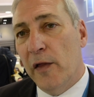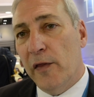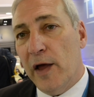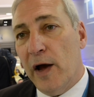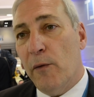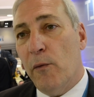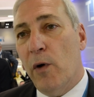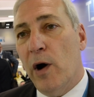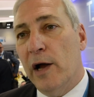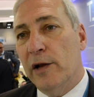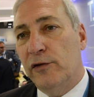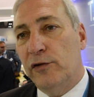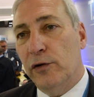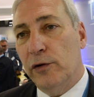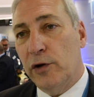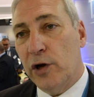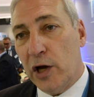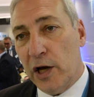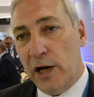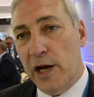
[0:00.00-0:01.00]
that want
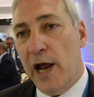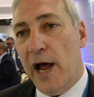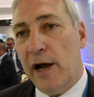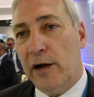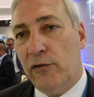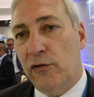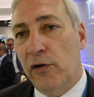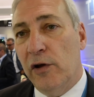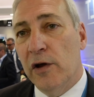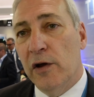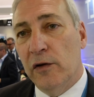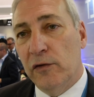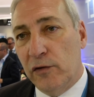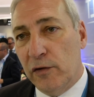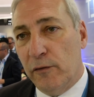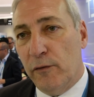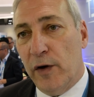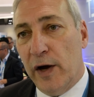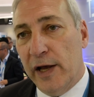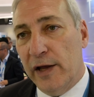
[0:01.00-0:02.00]
to connect
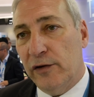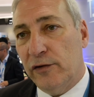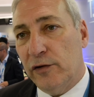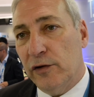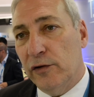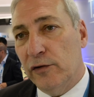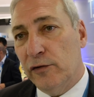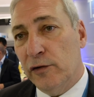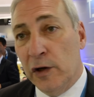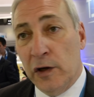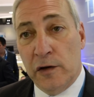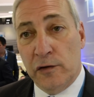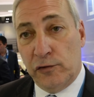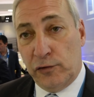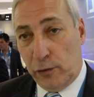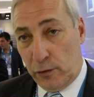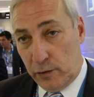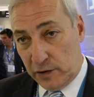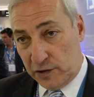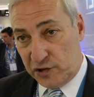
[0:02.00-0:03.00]
devices
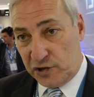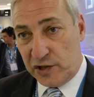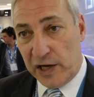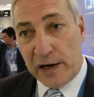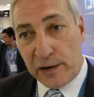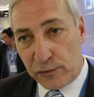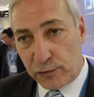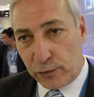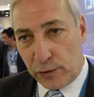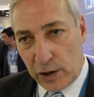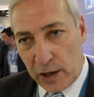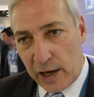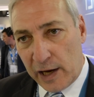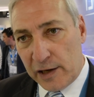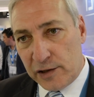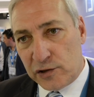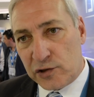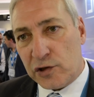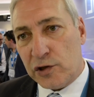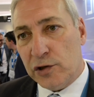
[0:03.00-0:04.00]
to a
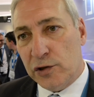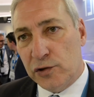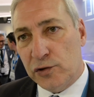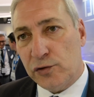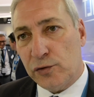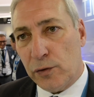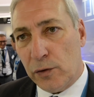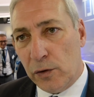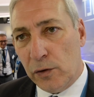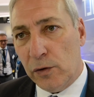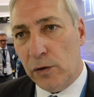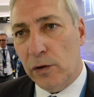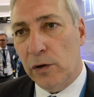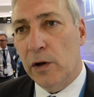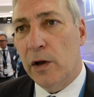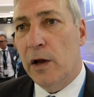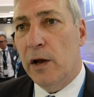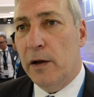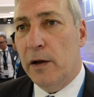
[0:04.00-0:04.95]
centralized control